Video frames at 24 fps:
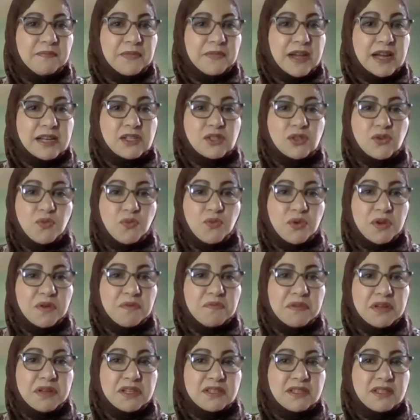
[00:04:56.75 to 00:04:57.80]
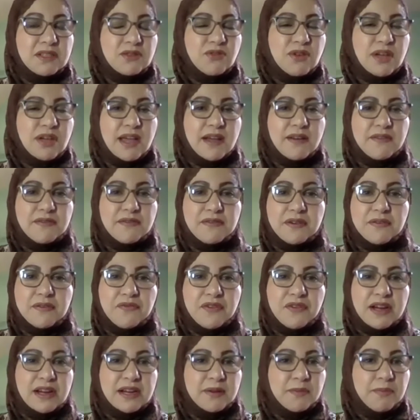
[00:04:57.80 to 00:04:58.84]
as a woman, did you ever
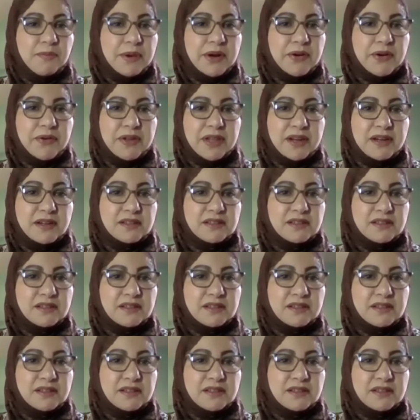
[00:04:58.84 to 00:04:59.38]
find barrier?